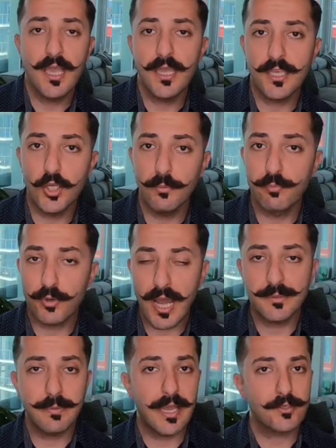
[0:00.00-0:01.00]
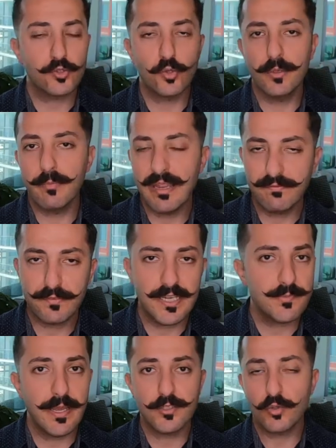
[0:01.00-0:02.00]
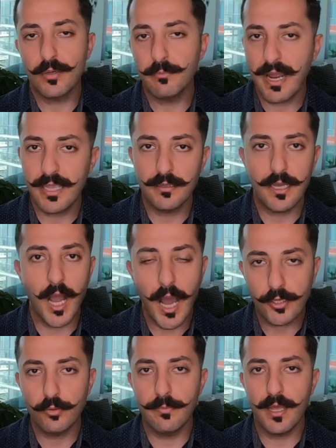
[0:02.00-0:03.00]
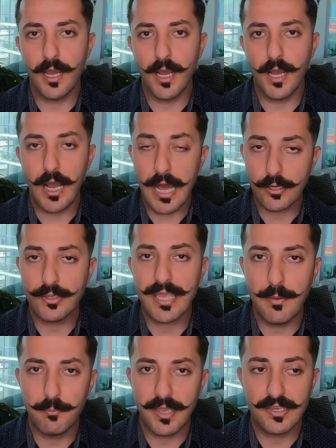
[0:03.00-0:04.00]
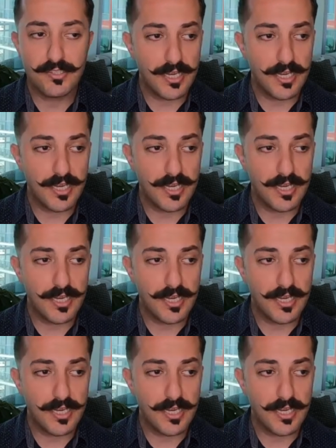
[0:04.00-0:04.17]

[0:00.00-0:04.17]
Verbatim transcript: broad match, or my phrase match, or my auto campaigns,